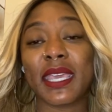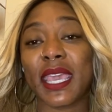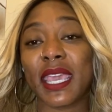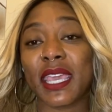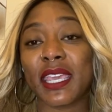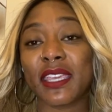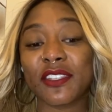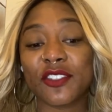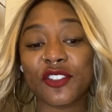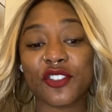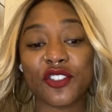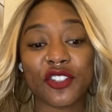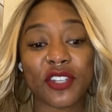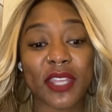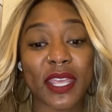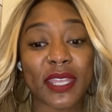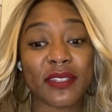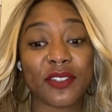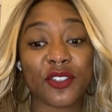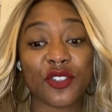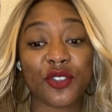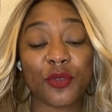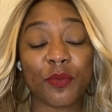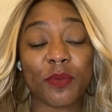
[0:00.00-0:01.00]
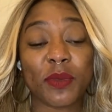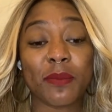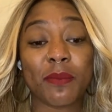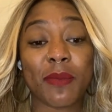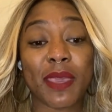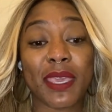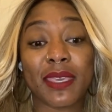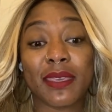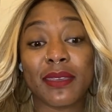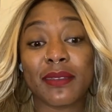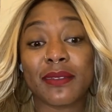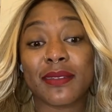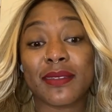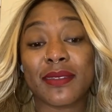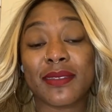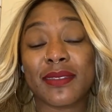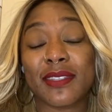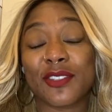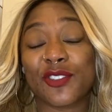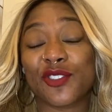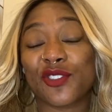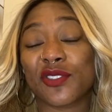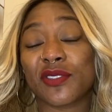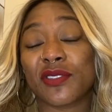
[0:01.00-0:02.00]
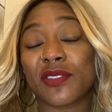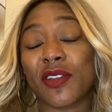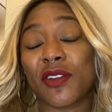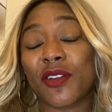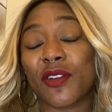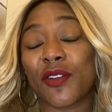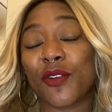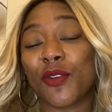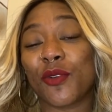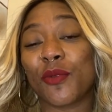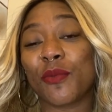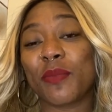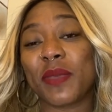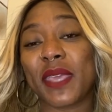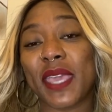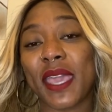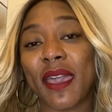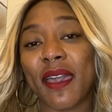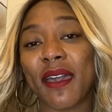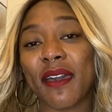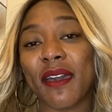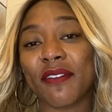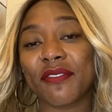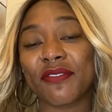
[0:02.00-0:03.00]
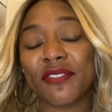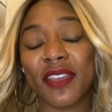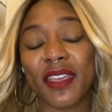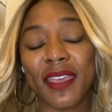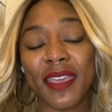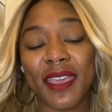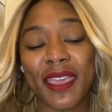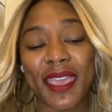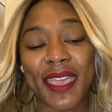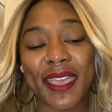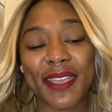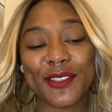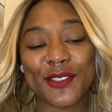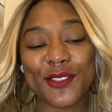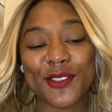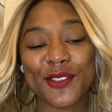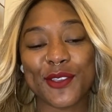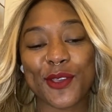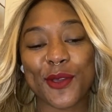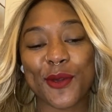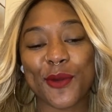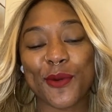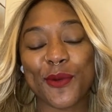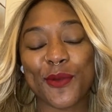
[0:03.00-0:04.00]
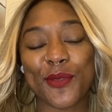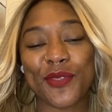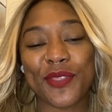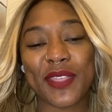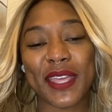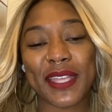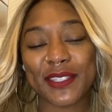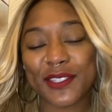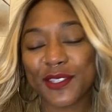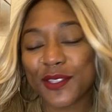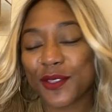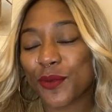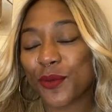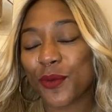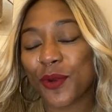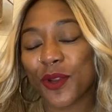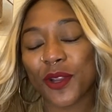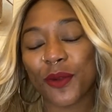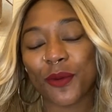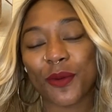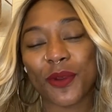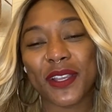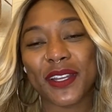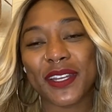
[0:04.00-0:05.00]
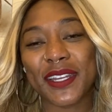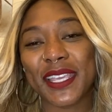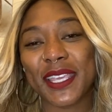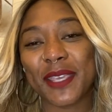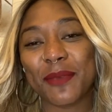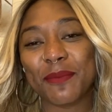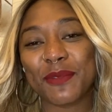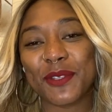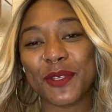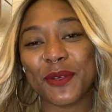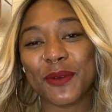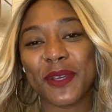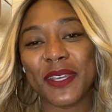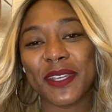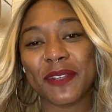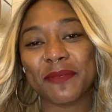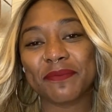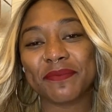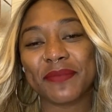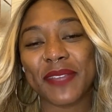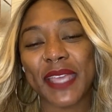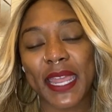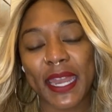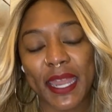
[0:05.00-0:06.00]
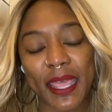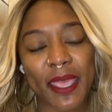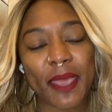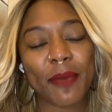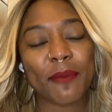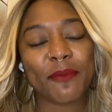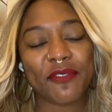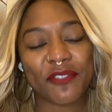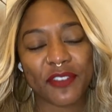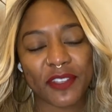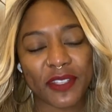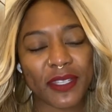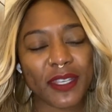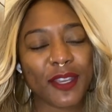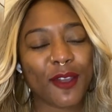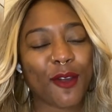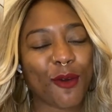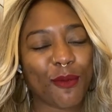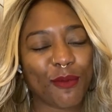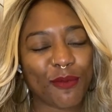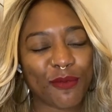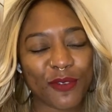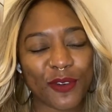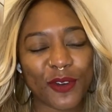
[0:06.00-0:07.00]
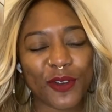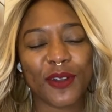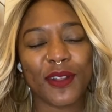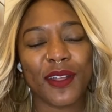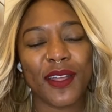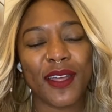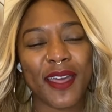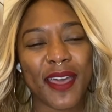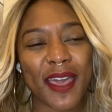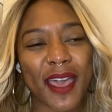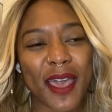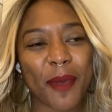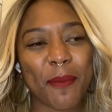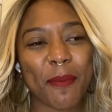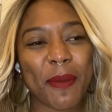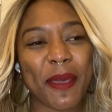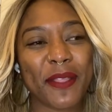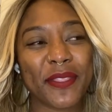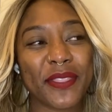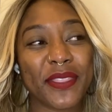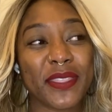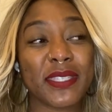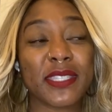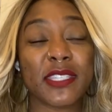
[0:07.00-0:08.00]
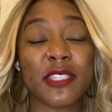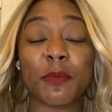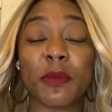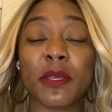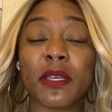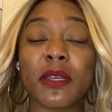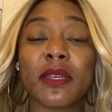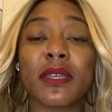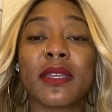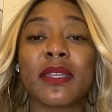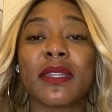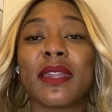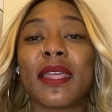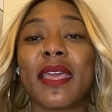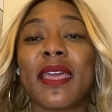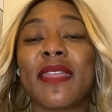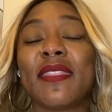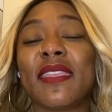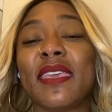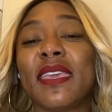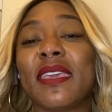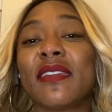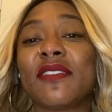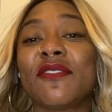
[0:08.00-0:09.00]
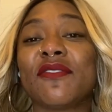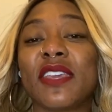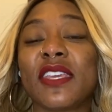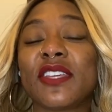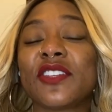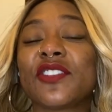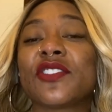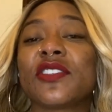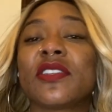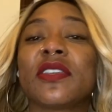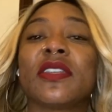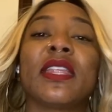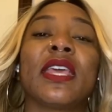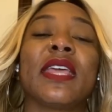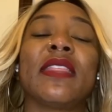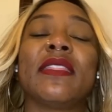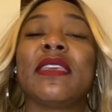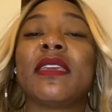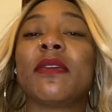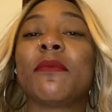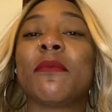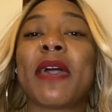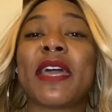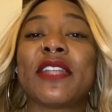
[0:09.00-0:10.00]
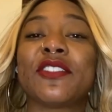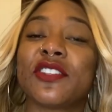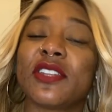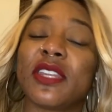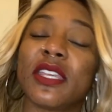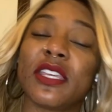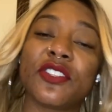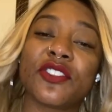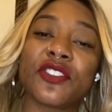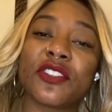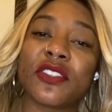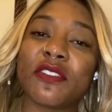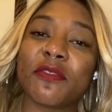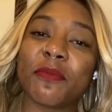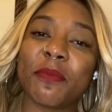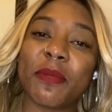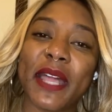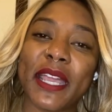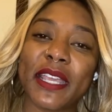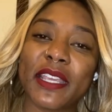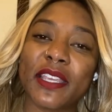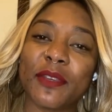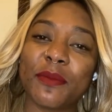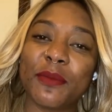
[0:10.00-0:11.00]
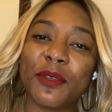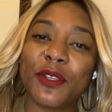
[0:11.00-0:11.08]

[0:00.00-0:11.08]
engaged, and to be making decisions on our own behalf. And so that's the work we're going to keep doing. And I am feeling hopeful about the spirit and the innovation and the imagination of black